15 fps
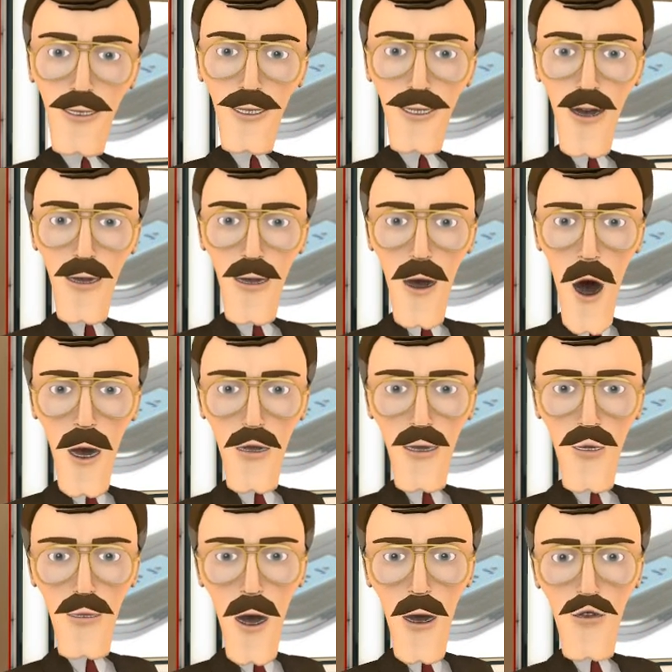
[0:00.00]
Now if
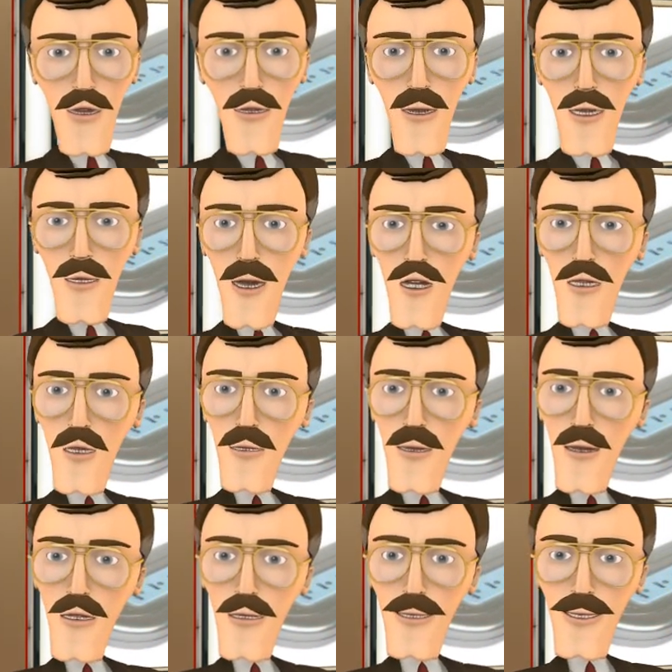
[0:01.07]
you have any
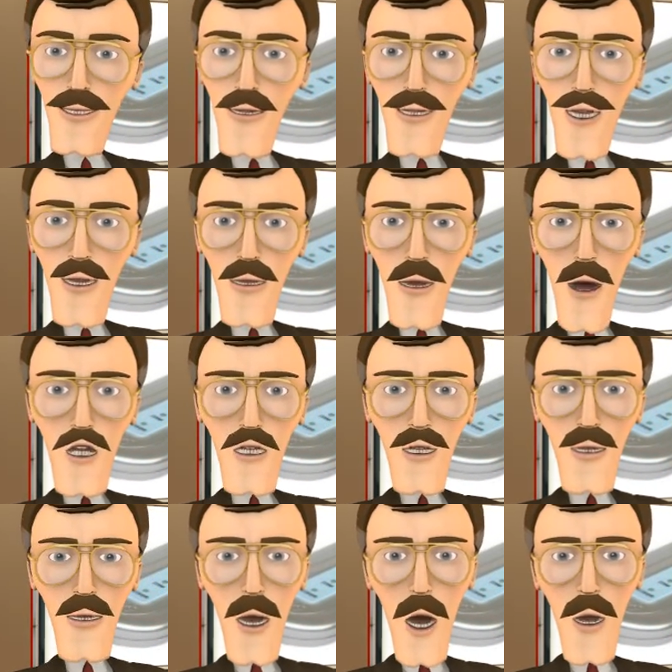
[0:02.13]
questions, you can ask
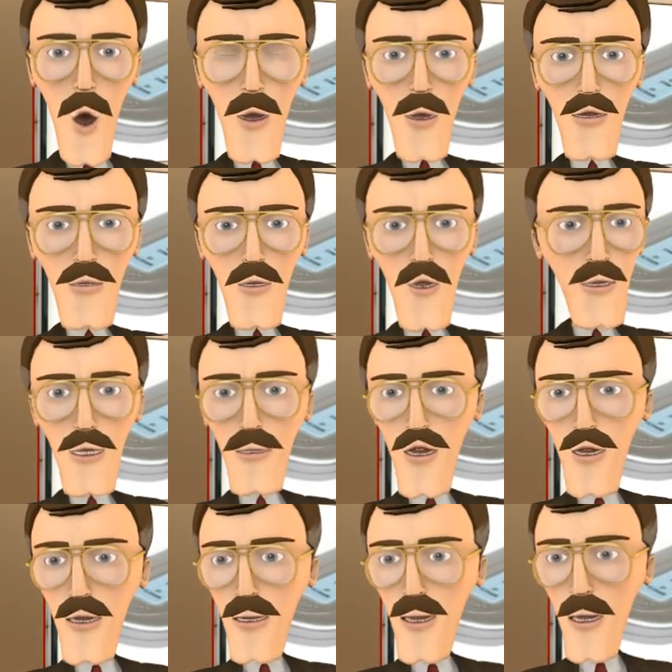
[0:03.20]
now, or if you think
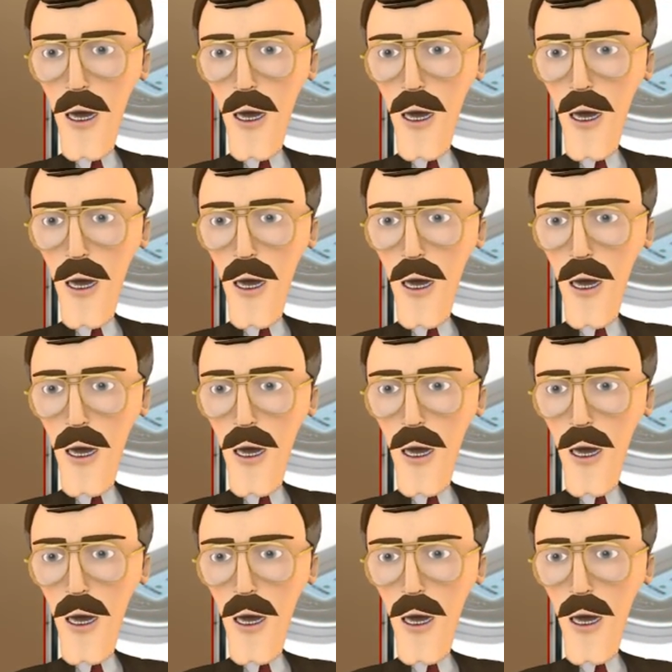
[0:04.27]
of any